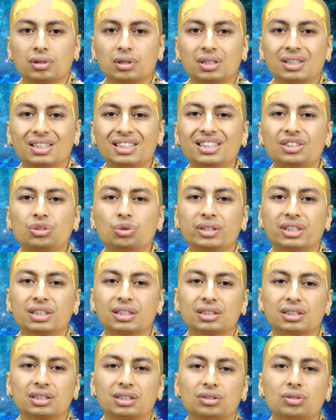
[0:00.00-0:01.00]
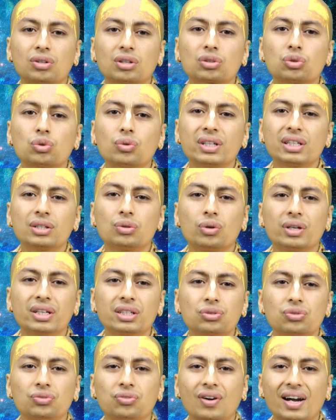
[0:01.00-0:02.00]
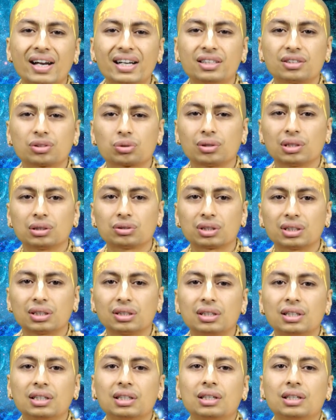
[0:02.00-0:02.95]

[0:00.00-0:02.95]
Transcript: situations, not knowing where to find solution.